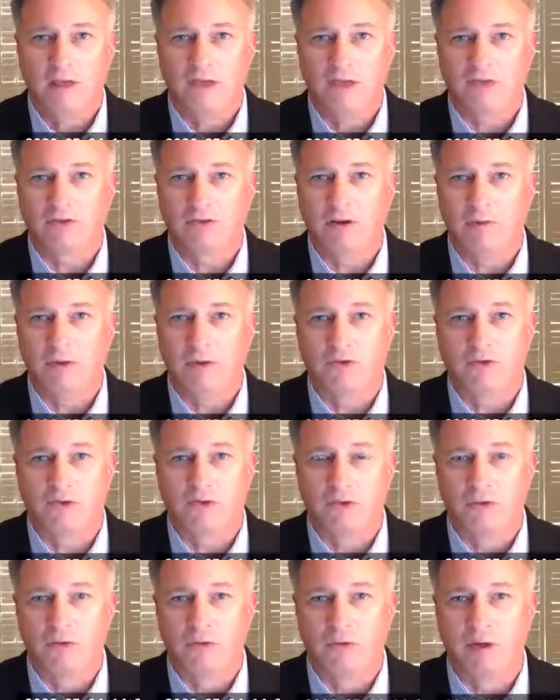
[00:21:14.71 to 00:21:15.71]
That's going to be
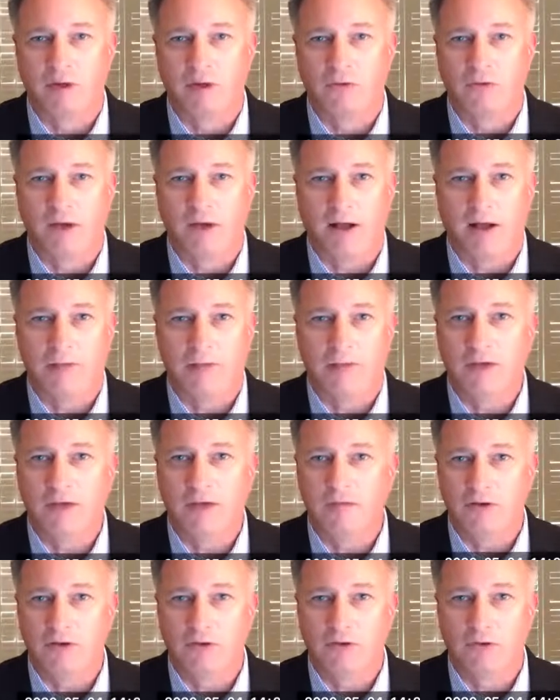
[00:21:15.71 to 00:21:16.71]
true with
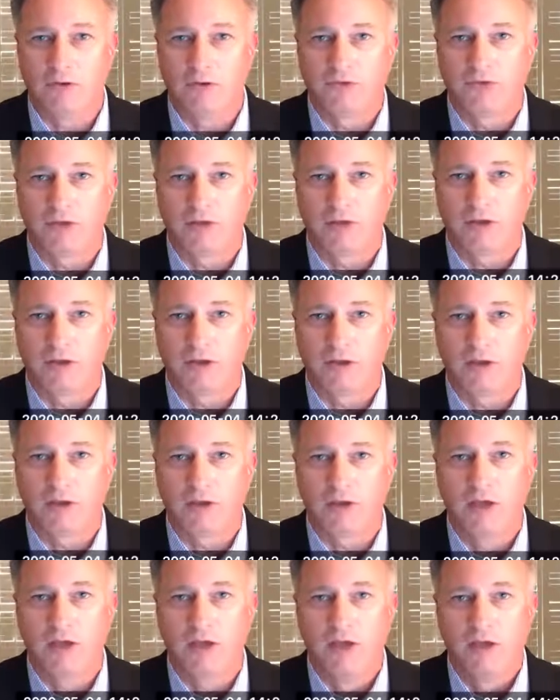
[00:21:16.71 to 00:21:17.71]
individuals that they're
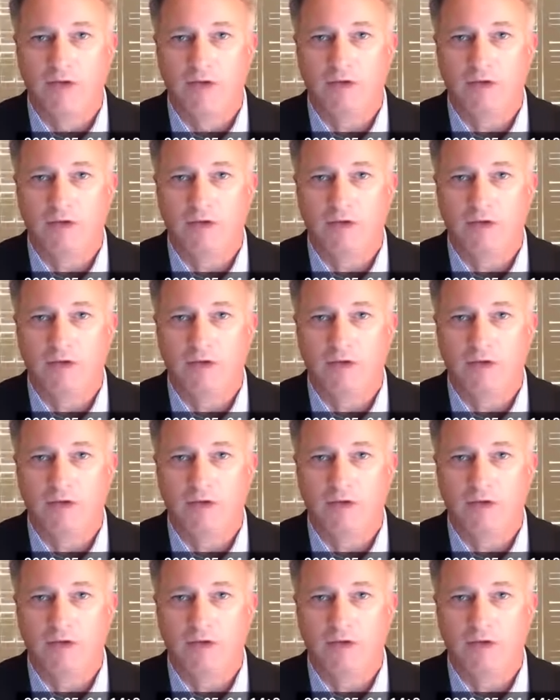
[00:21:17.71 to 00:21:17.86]
looking